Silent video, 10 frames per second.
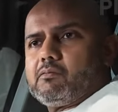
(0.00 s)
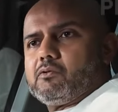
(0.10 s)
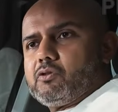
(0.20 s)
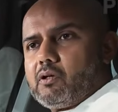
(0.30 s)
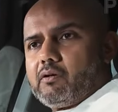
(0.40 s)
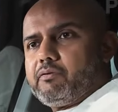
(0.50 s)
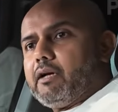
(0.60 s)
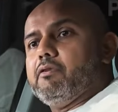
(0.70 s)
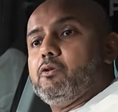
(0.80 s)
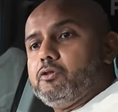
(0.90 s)
sort of
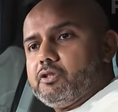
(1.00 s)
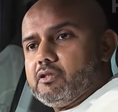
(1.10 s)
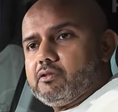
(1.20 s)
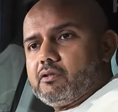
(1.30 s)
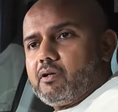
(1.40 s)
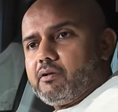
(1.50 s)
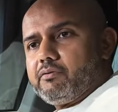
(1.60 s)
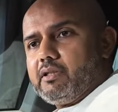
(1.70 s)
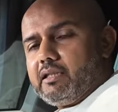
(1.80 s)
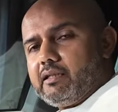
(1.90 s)
evolutions of
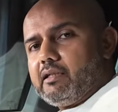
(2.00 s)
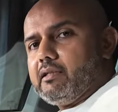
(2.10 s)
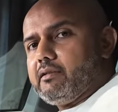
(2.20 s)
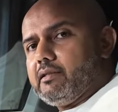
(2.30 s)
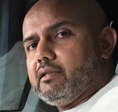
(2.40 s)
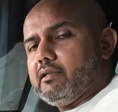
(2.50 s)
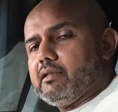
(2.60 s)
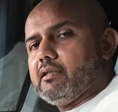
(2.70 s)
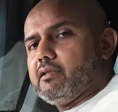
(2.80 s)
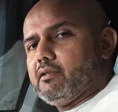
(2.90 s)
the
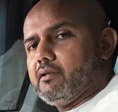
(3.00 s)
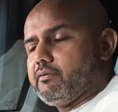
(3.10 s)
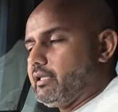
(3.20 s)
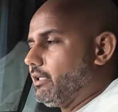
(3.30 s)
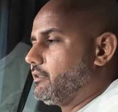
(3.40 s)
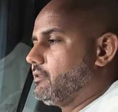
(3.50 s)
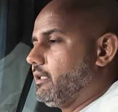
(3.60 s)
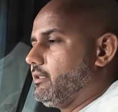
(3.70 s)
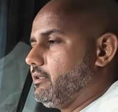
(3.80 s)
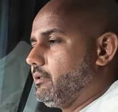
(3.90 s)
interior of the
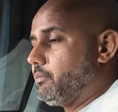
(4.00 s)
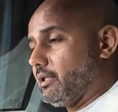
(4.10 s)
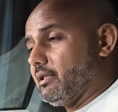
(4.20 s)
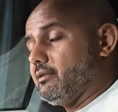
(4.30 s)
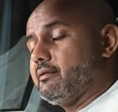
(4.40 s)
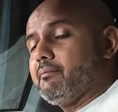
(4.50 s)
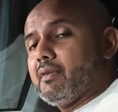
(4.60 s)
EX90, because